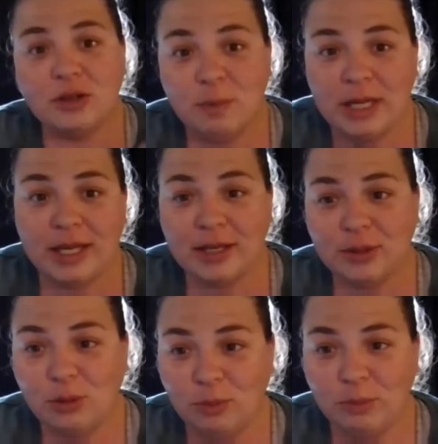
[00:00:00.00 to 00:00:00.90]
that to me
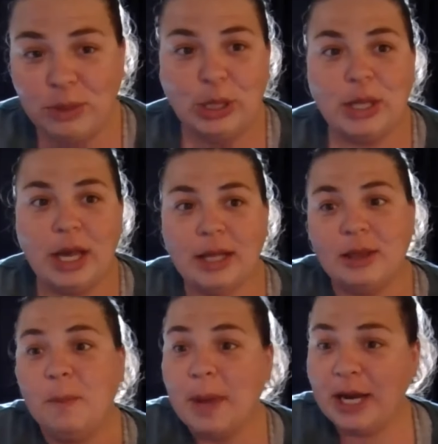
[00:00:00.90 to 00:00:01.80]
told me that
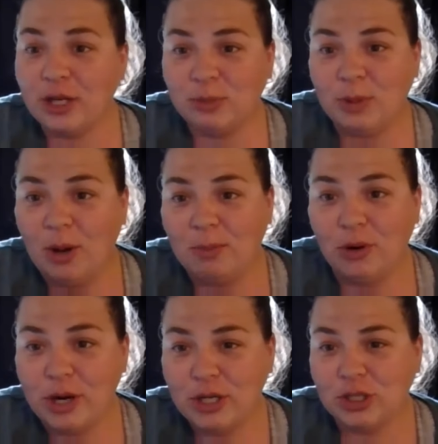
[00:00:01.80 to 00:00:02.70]
the management
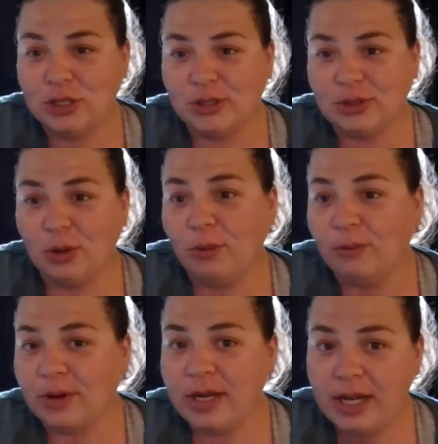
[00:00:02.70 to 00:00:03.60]
operations
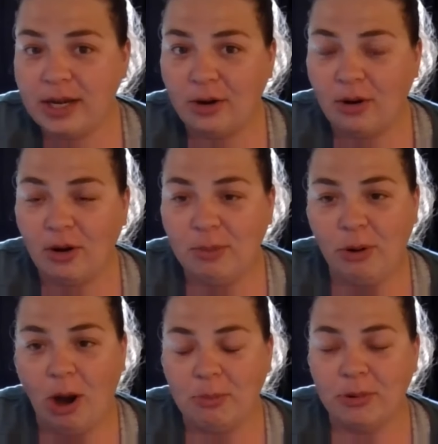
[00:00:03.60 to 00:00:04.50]
over here on
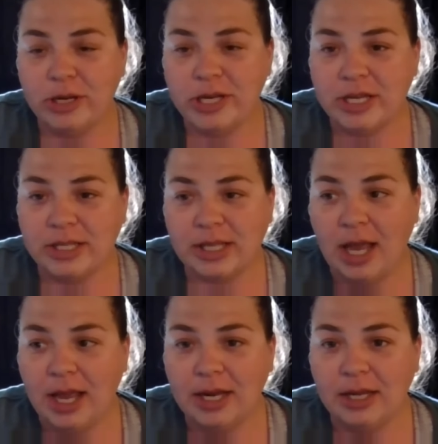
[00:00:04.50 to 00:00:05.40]
our property is
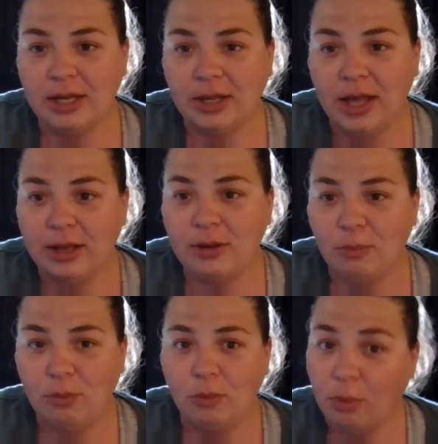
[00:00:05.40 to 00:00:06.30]
kind of like
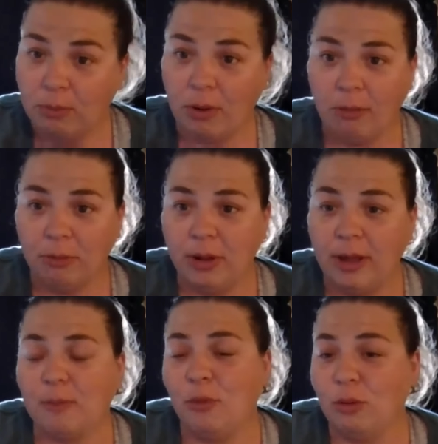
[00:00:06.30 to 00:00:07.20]
probably
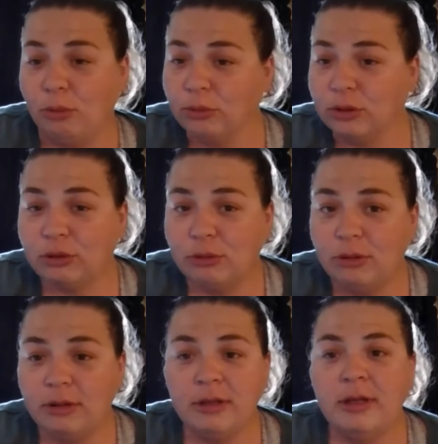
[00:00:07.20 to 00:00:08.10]
like old
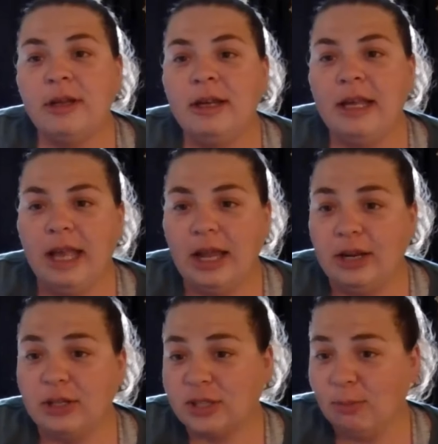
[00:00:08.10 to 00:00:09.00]
school
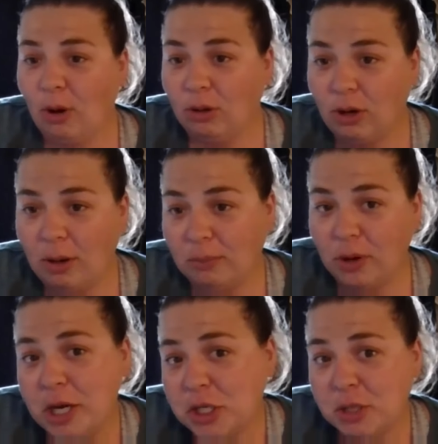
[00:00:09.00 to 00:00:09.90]
and a smaller
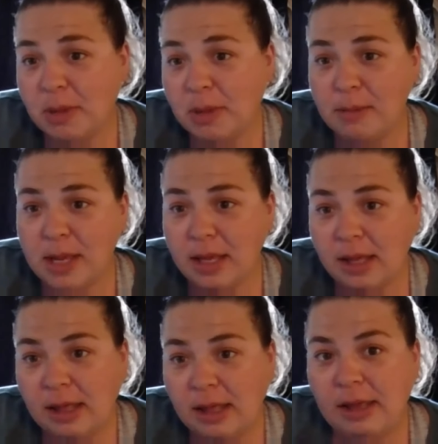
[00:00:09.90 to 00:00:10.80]
operation maybe.
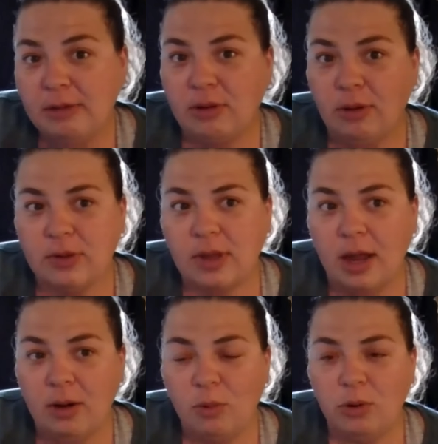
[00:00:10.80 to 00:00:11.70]
So I was
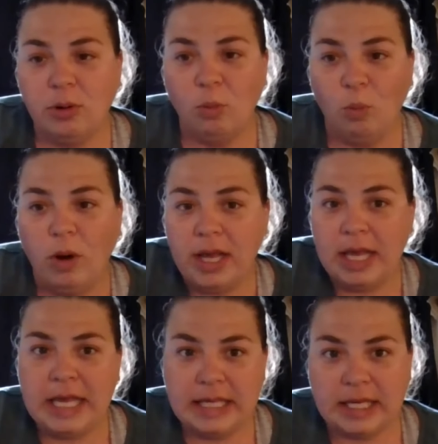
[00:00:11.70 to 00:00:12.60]
kind of wondering what
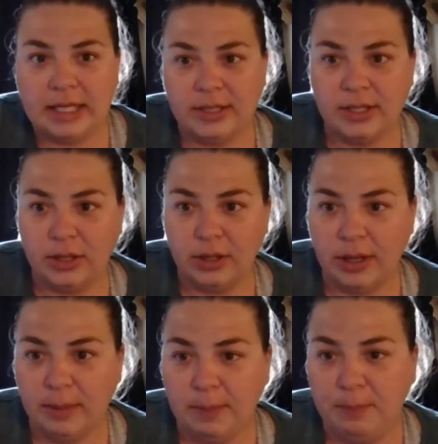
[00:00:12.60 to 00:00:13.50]
is
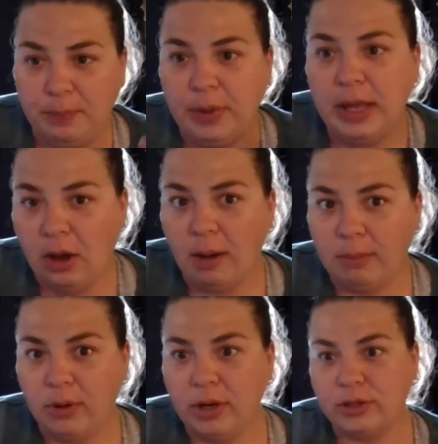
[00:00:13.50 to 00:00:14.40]
considered a big
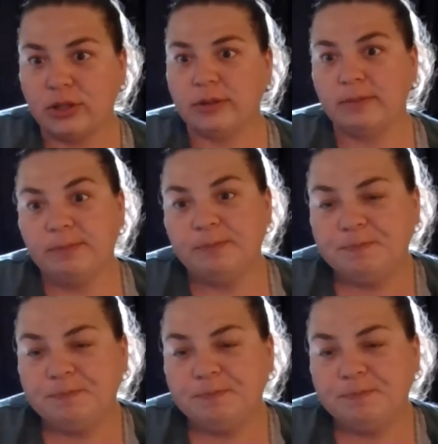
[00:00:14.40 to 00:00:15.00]
operation.